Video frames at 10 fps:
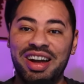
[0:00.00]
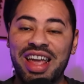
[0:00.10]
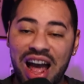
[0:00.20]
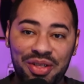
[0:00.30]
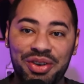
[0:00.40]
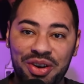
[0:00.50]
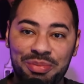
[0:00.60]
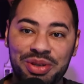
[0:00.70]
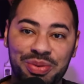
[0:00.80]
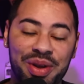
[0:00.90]
calendar
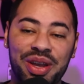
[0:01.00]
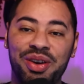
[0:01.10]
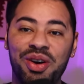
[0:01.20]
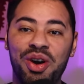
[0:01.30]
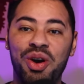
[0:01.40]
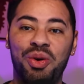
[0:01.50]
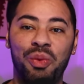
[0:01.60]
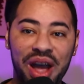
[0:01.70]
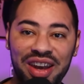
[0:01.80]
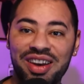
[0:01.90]
between
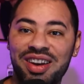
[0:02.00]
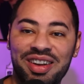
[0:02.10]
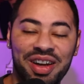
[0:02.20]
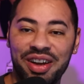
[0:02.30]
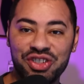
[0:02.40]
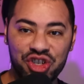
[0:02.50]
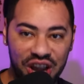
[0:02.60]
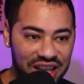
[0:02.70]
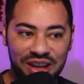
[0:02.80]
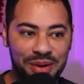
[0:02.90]
when
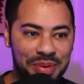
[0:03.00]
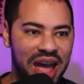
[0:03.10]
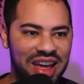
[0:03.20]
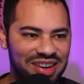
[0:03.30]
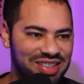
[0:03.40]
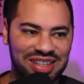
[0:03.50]
Jacob had